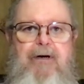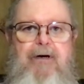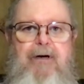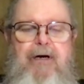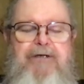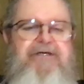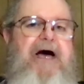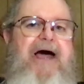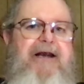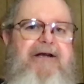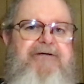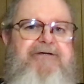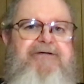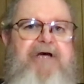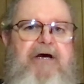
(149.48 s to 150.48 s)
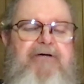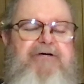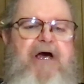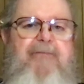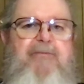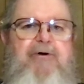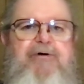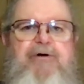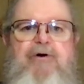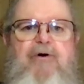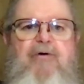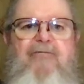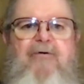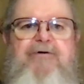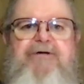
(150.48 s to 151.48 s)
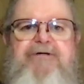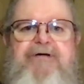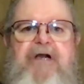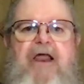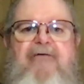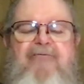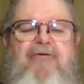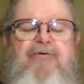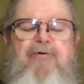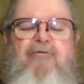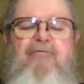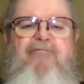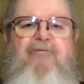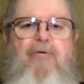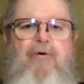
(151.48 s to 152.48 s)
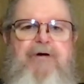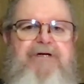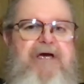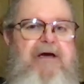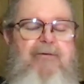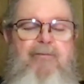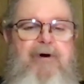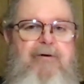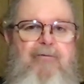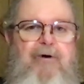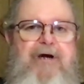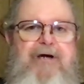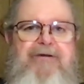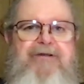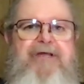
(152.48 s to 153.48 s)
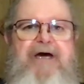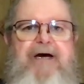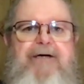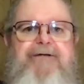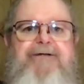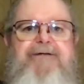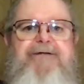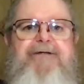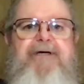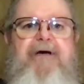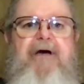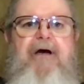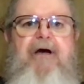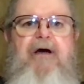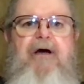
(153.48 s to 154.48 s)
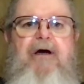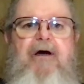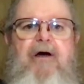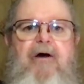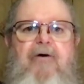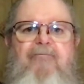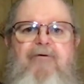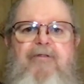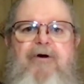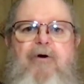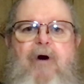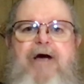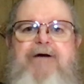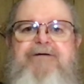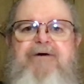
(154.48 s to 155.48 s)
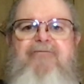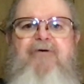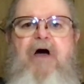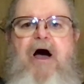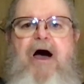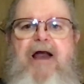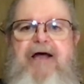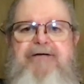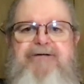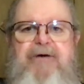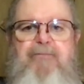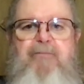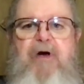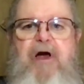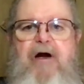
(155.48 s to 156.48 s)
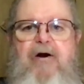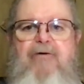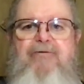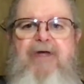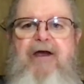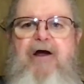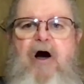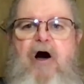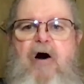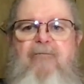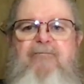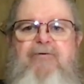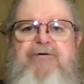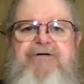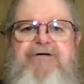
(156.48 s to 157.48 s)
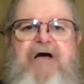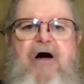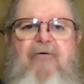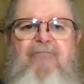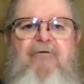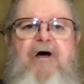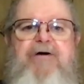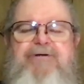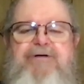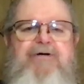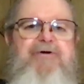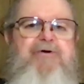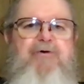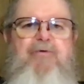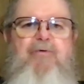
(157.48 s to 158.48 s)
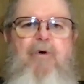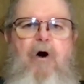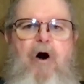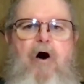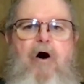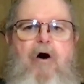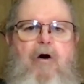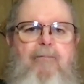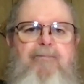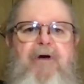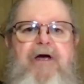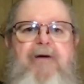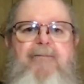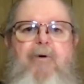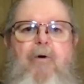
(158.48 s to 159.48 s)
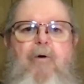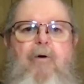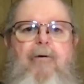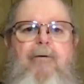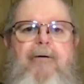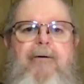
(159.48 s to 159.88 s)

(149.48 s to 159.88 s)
In Titus chapter 2, verses 11 through 14, we read this. For the grace of God has appeared that offers salvation to all people.